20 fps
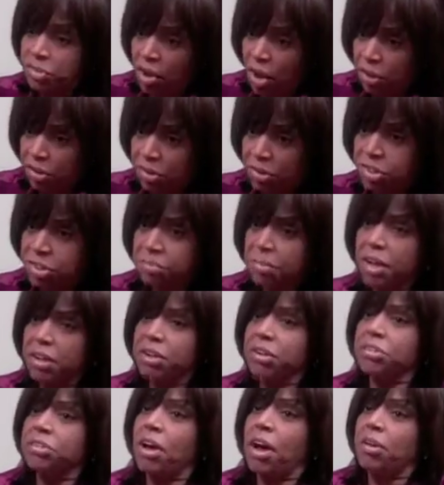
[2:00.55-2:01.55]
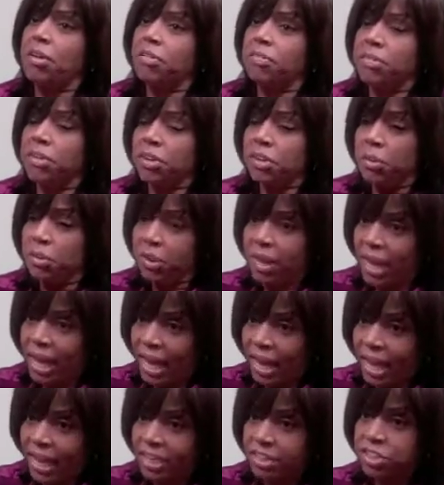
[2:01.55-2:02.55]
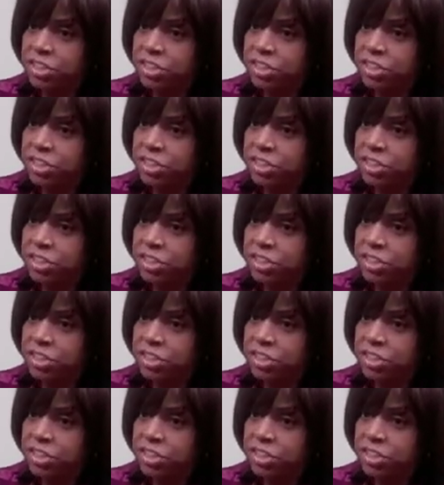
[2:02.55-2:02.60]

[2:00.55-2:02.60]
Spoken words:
daughter, to make her daughter feel okay,